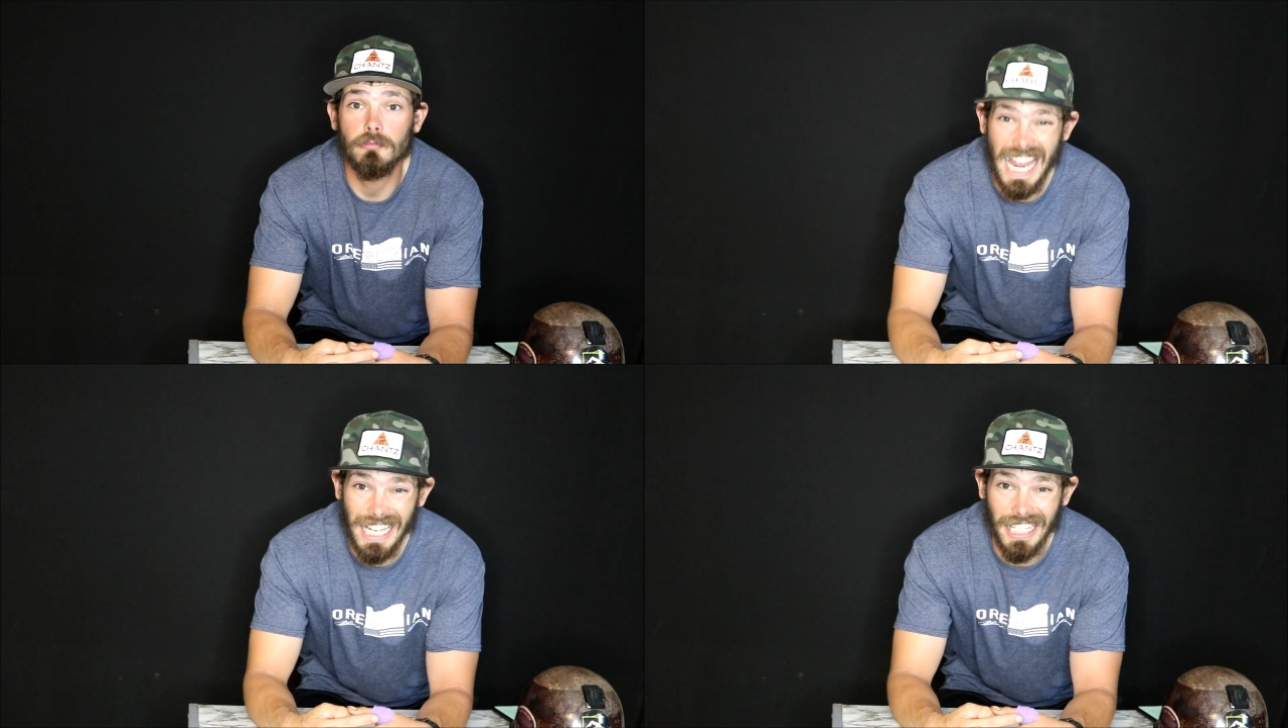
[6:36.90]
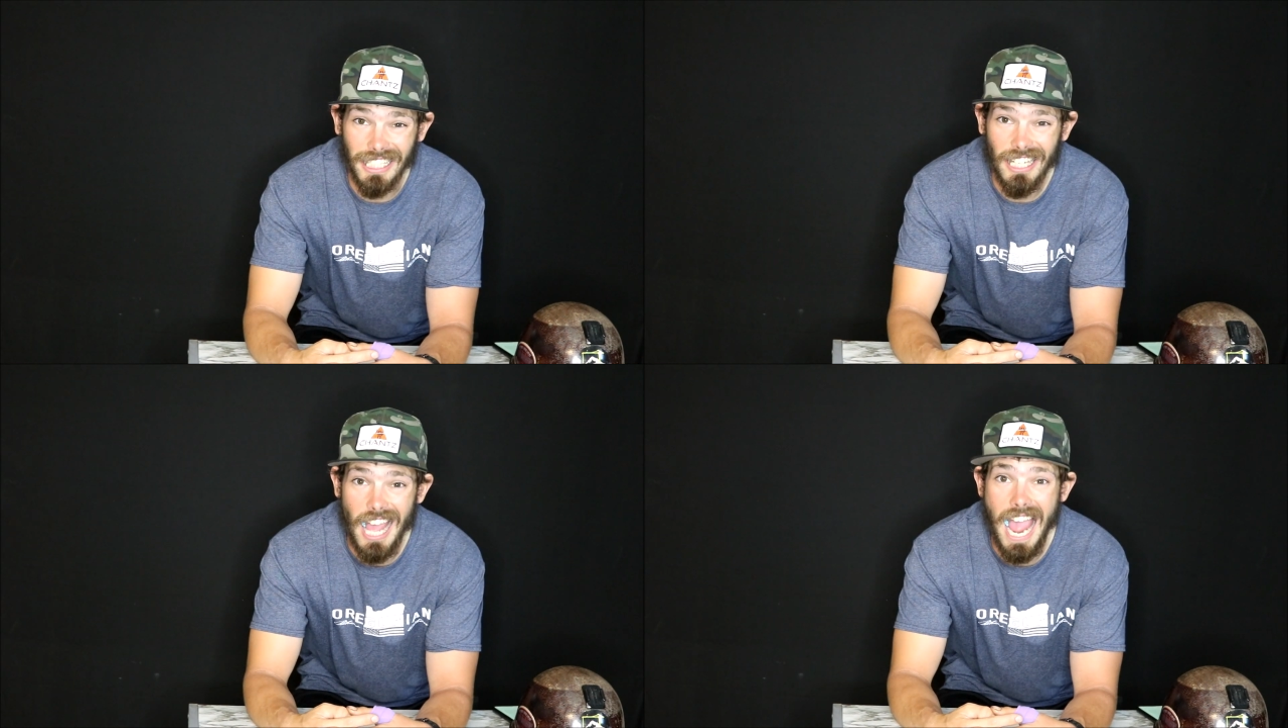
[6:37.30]

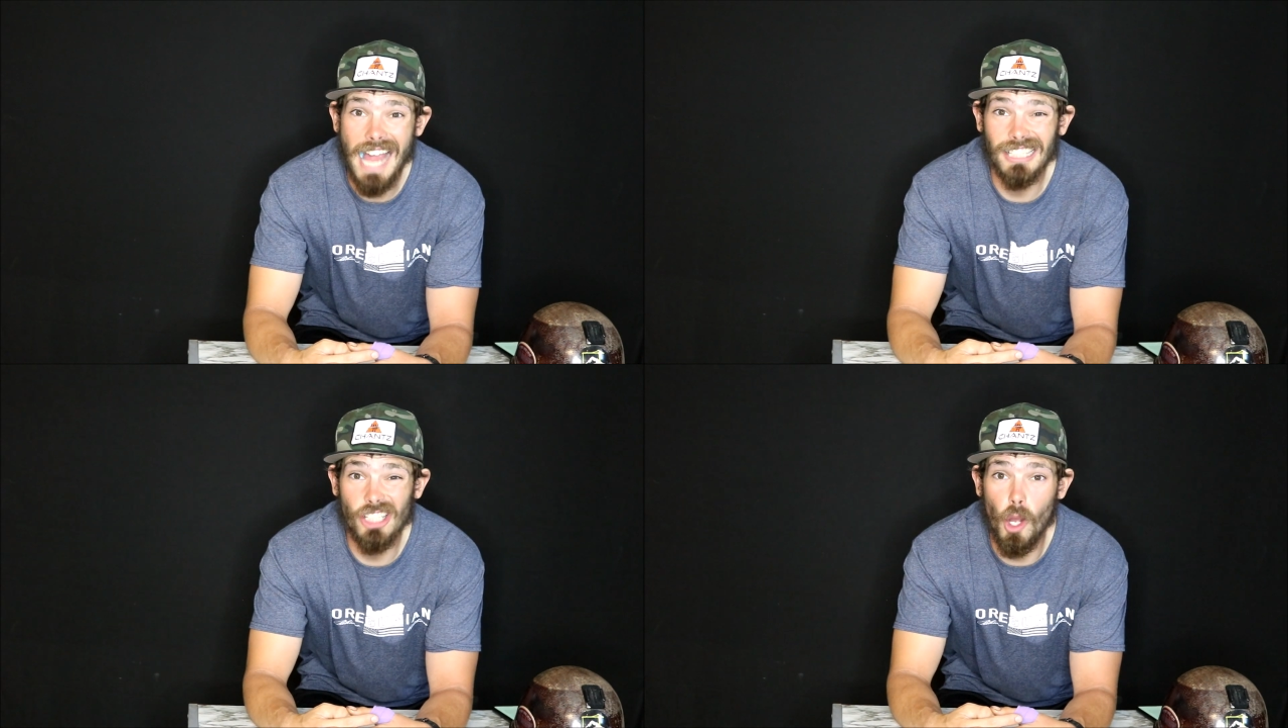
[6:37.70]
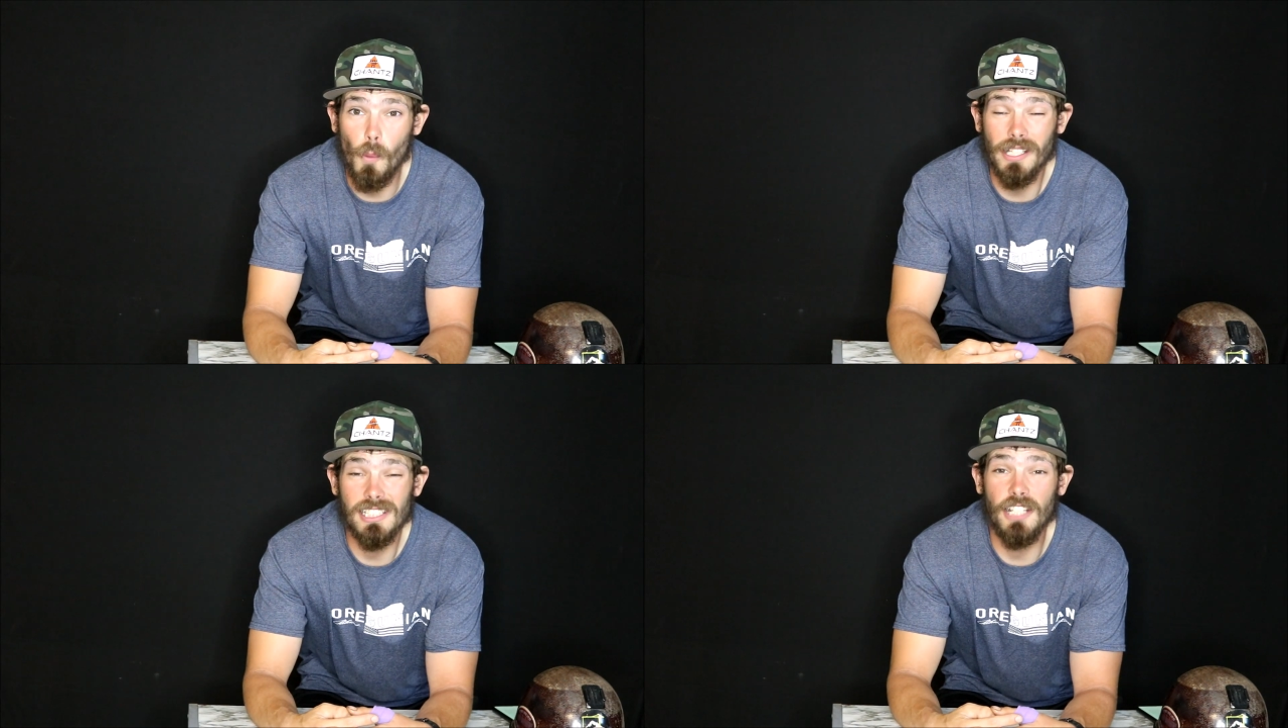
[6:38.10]
And as
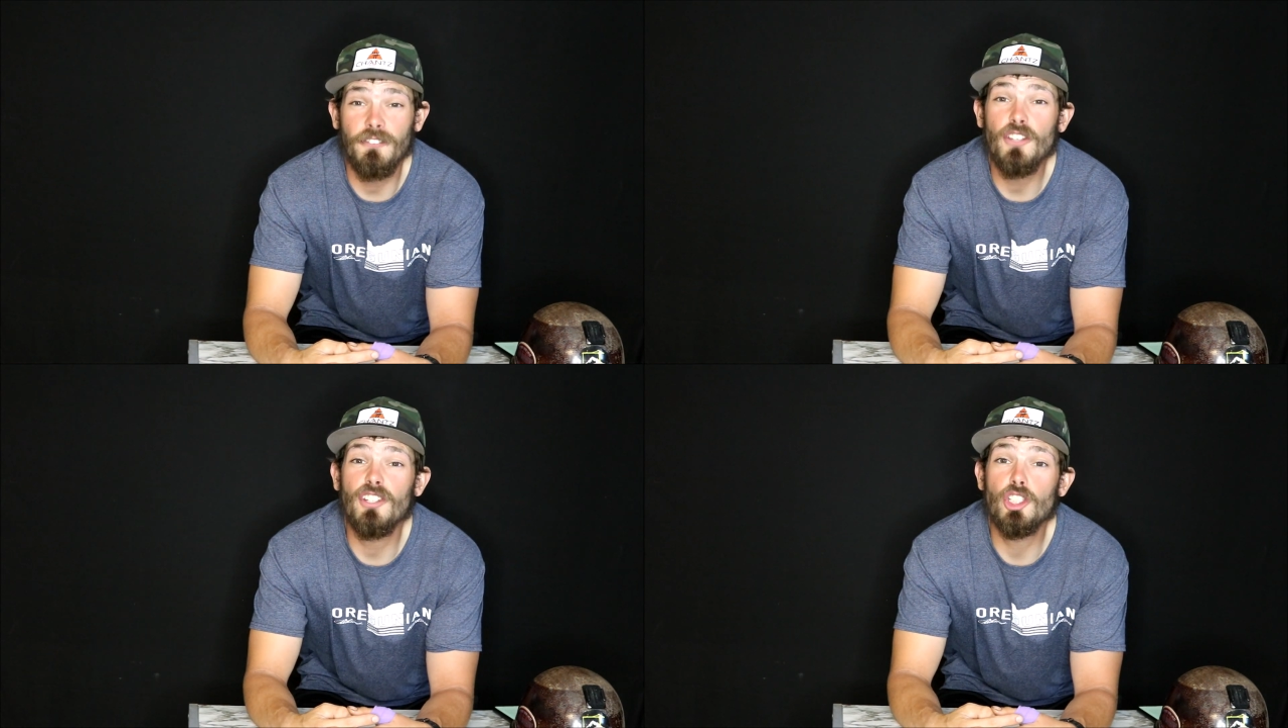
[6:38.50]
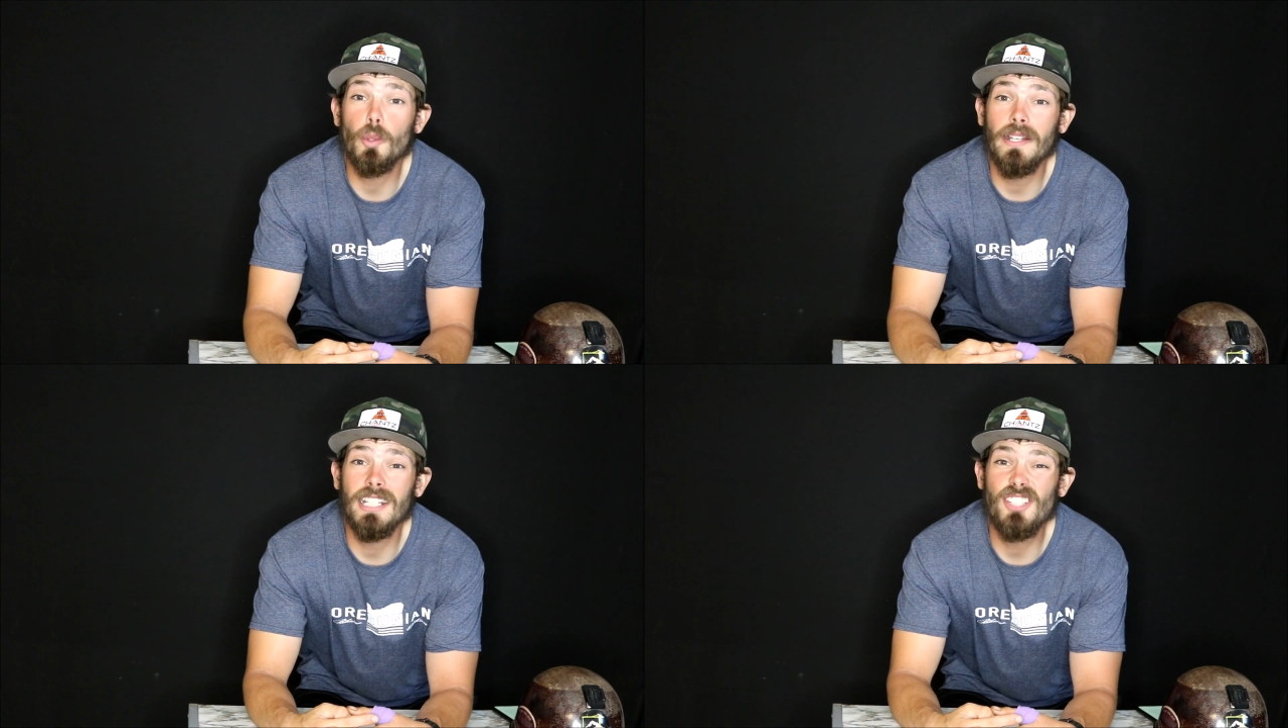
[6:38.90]
always, if you've
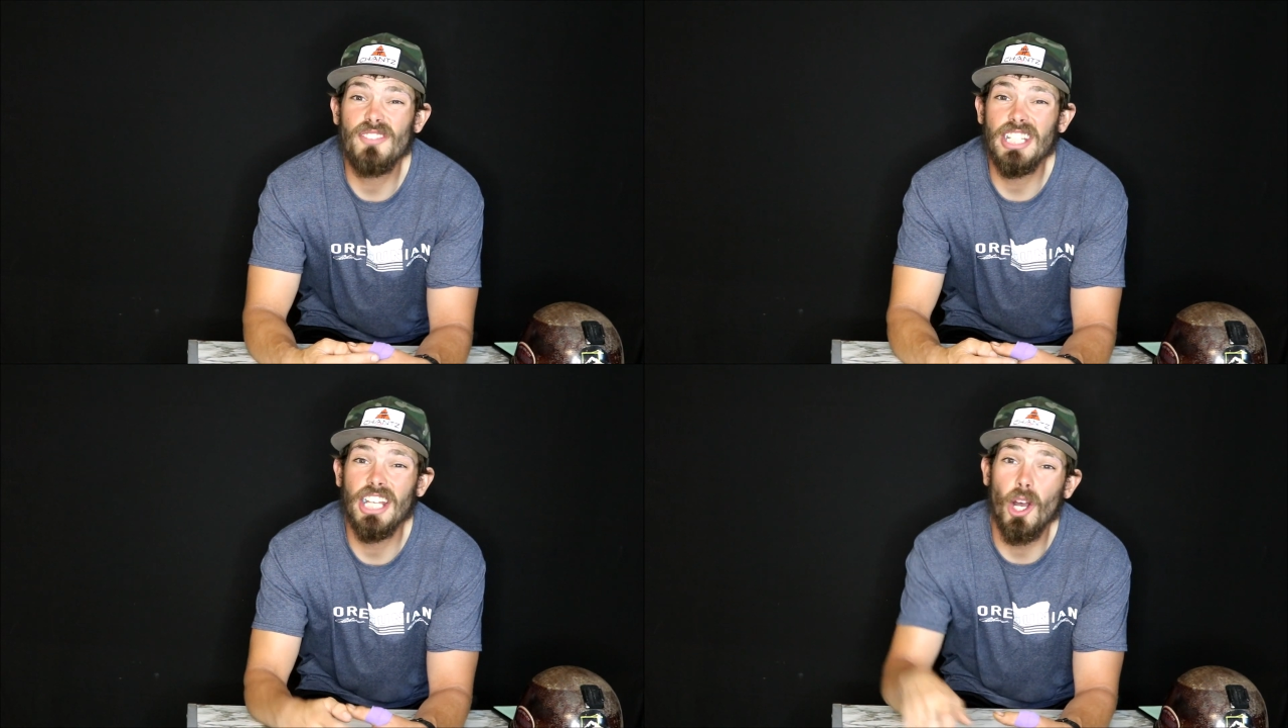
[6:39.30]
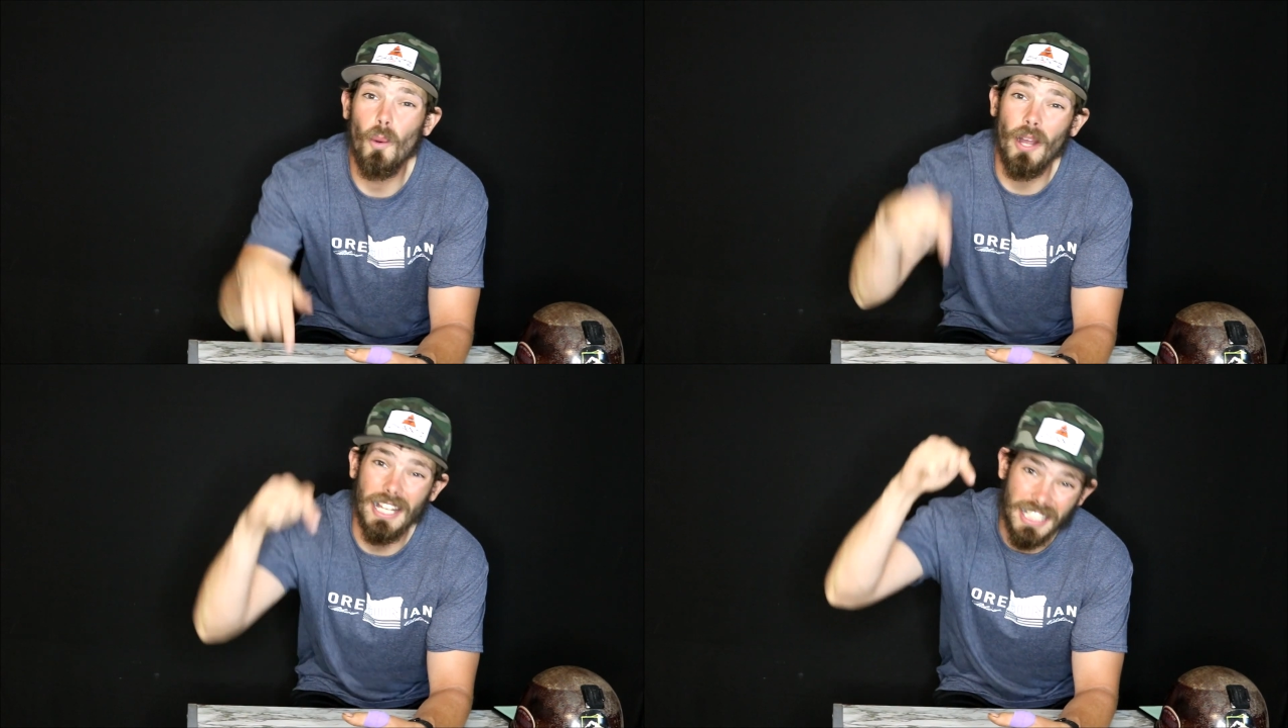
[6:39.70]
enjoyed this
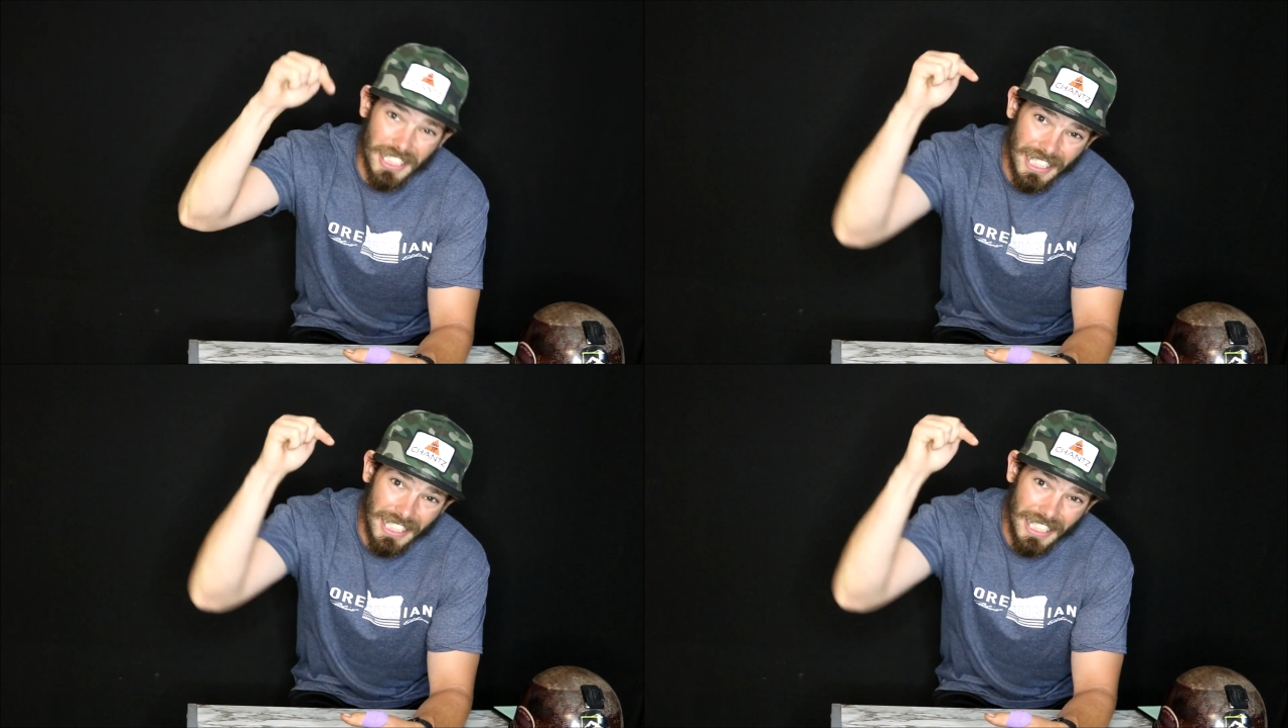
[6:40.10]
video,